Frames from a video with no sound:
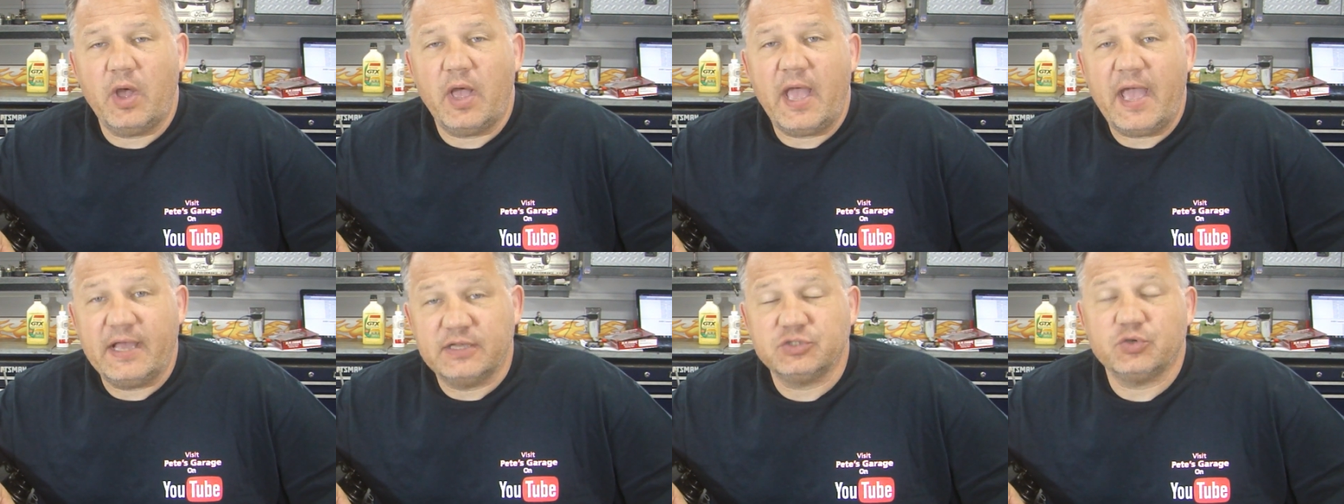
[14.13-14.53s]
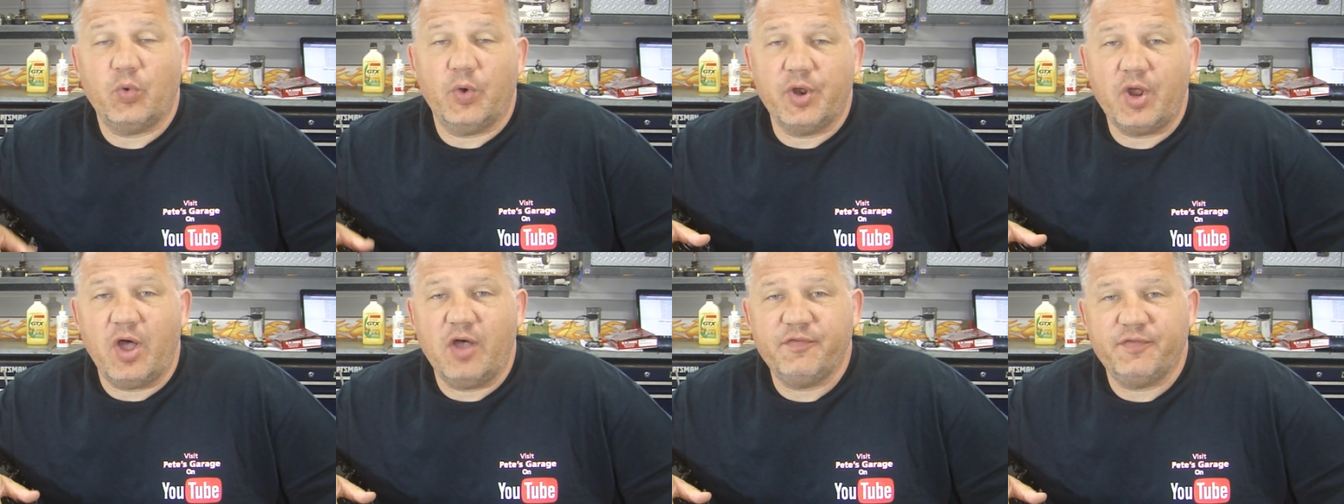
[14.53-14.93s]
asked
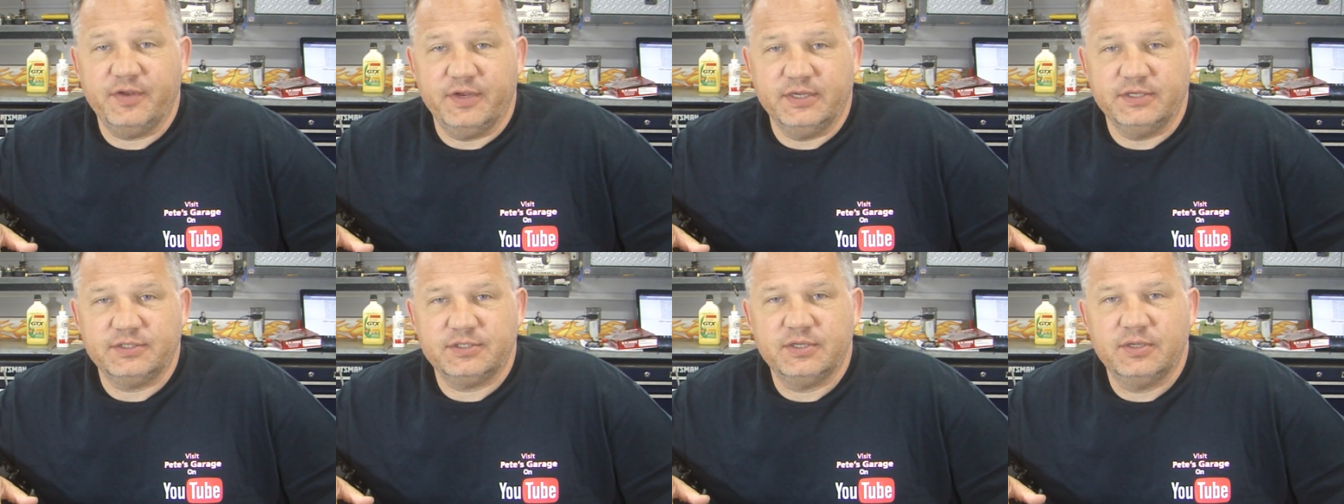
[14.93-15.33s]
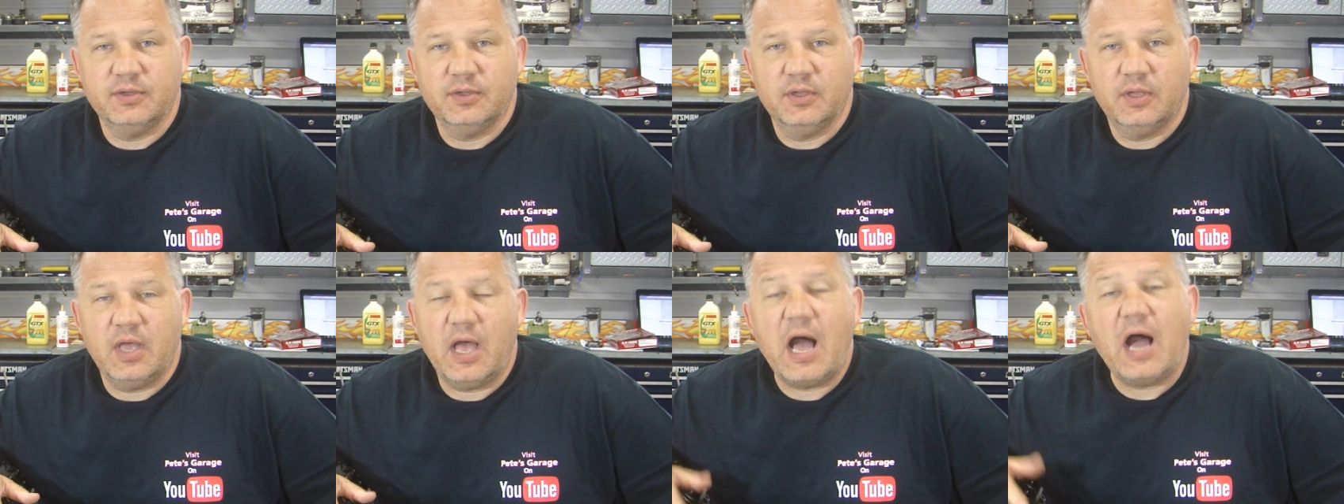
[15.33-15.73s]
quite often is,
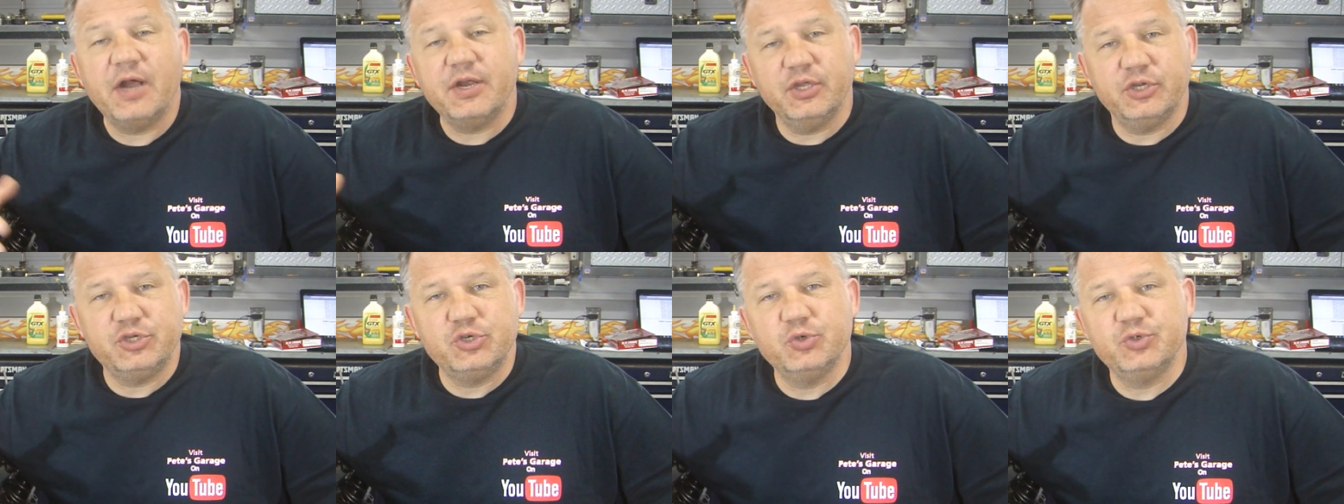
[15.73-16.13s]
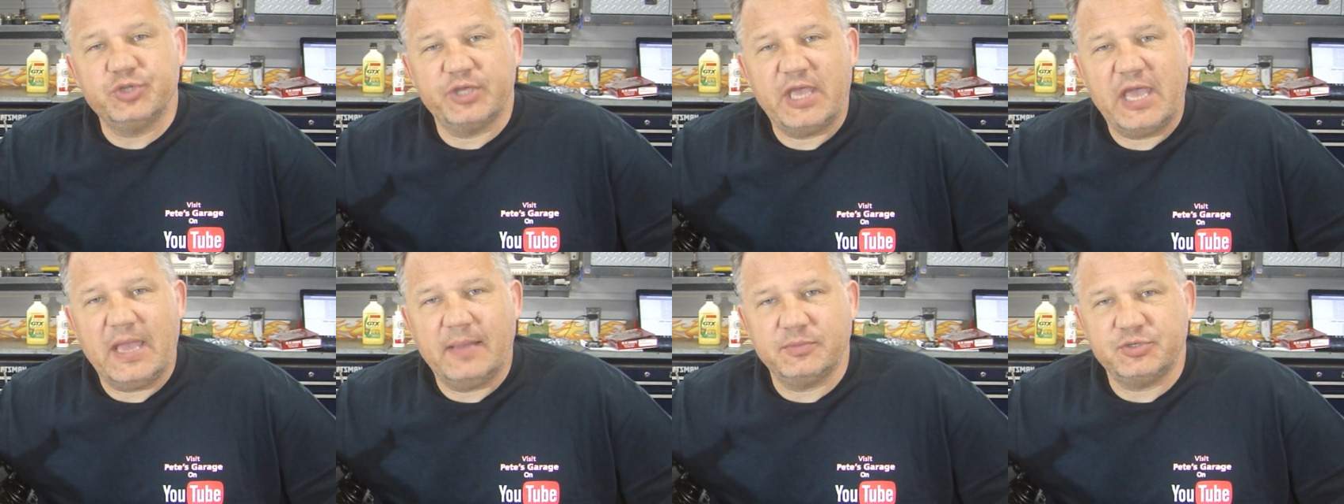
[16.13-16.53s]
how do you choose a
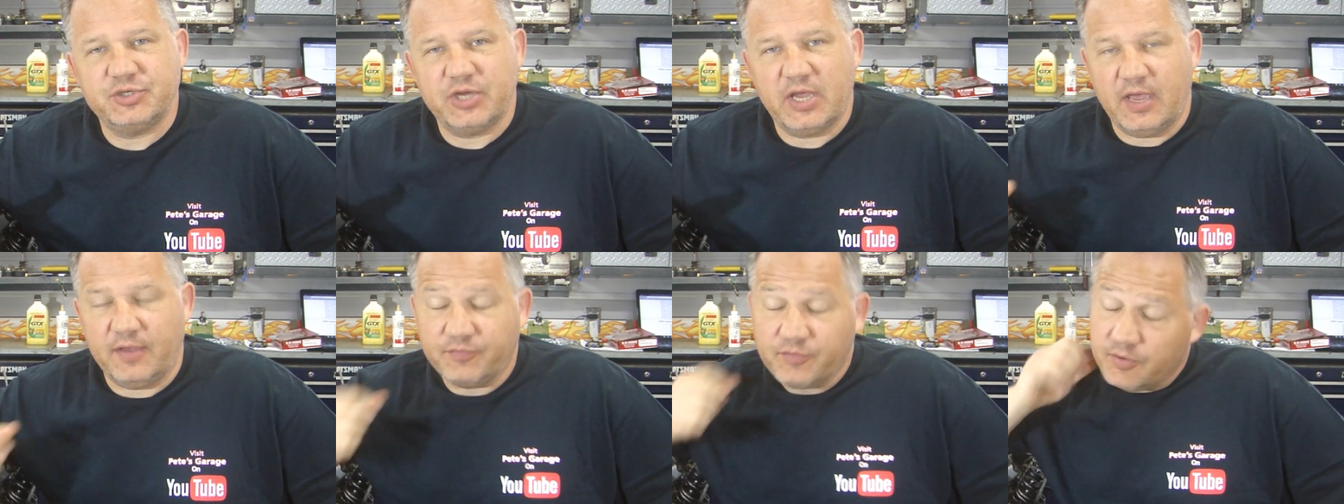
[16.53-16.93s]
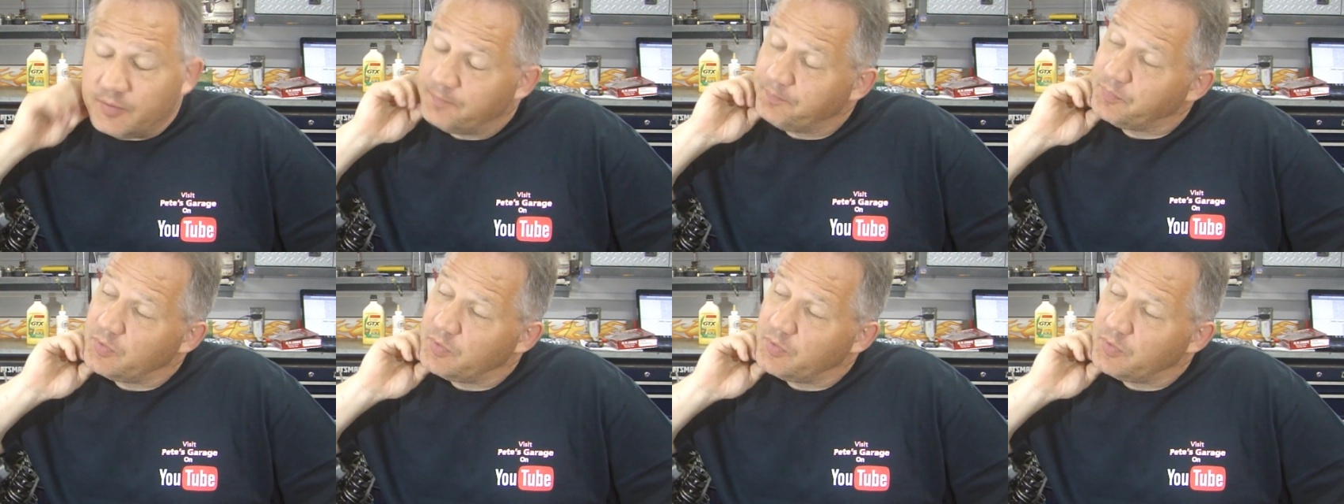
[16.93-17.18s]
camshaft?